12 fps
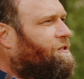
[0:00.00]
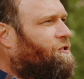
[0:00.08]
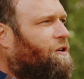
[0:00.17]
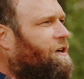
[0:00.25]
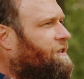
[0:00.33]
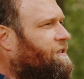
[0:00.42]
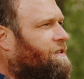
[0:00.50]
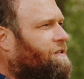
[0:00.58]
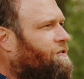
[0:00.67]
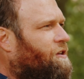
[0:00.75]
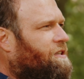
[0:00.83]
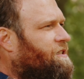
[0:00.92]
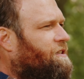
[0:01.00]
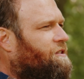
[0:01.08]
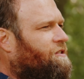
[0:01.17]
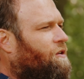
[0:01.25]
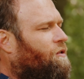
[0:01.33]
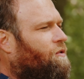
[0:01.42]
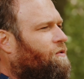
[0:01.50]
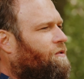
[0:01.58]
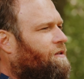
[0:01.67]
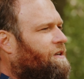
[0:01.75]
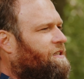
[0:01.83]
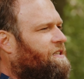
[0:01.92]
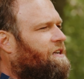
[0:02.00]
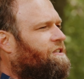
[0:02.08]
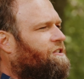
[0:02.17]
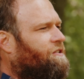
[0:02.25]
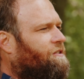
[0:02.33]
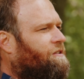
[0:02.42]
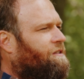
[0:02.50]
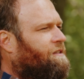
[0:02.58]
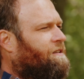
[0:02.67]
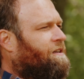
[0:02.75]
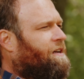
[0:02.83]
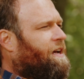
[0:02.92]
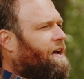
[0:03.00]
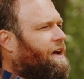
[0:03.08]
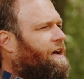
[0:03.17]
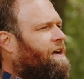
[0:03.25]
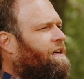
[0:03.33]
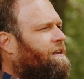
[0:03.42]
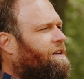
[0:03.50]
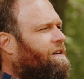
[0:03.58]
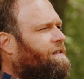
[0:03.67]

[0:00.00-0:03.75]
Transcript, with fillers: Trust. Mm -hmm. Trust is so mm -hmm. essential. Mm -hmm. And